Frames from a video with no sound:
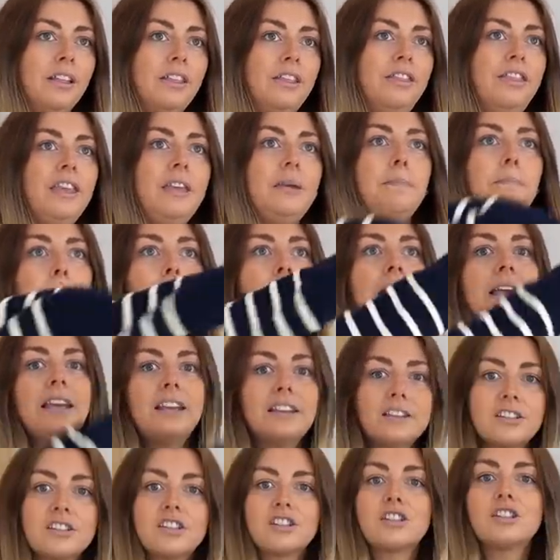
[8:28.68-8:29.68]
the
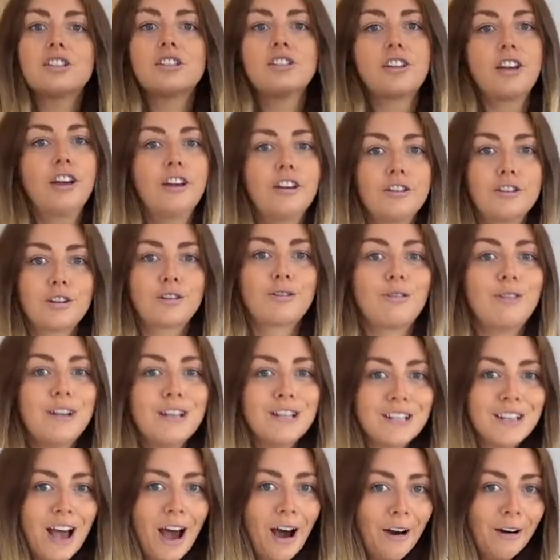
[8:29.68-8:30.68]
biggest search
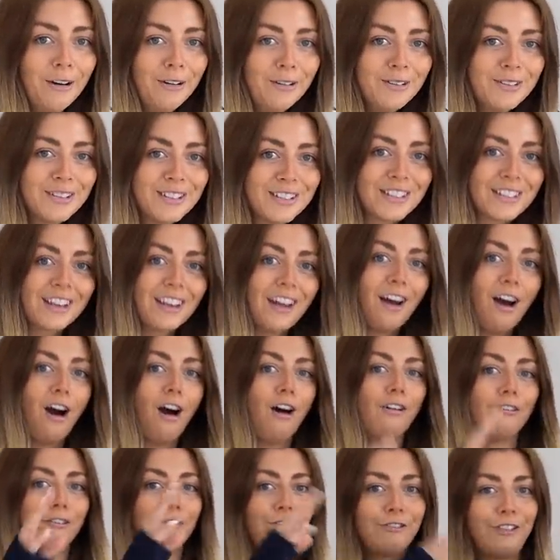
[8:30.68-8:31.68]
result
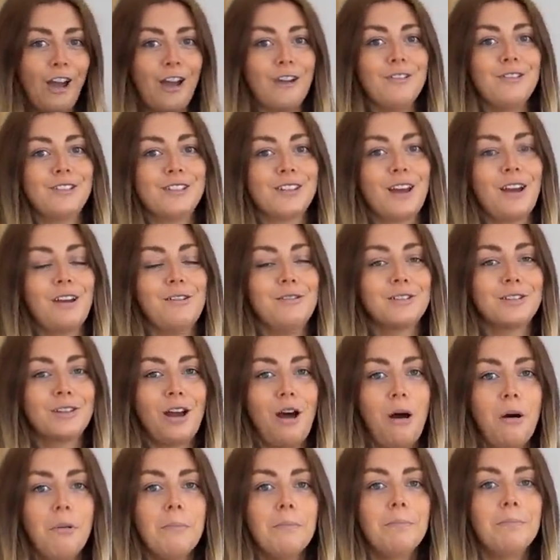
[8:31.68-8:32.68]
of photos
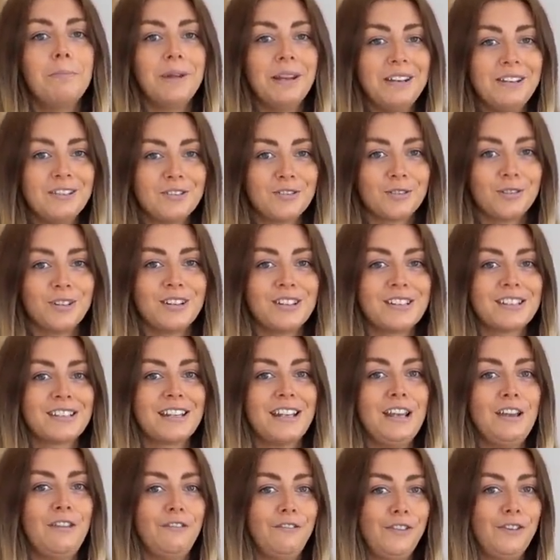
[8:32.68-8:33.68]
on Pinterest
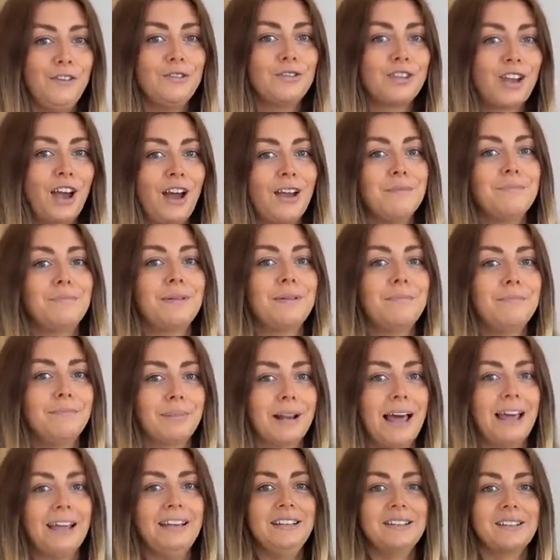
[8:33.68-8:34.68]
if you type in
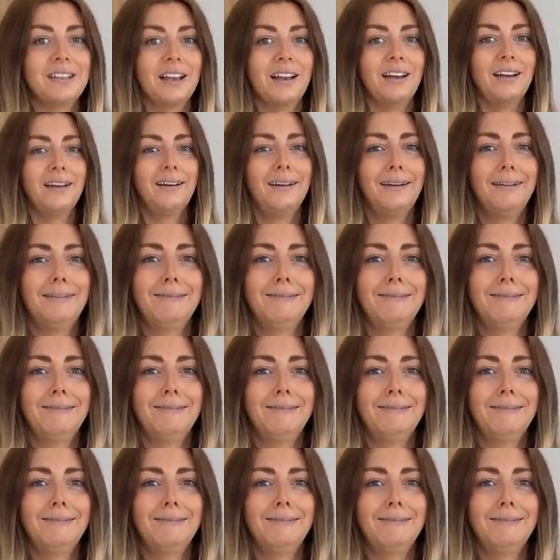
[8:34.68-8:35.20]
blazer.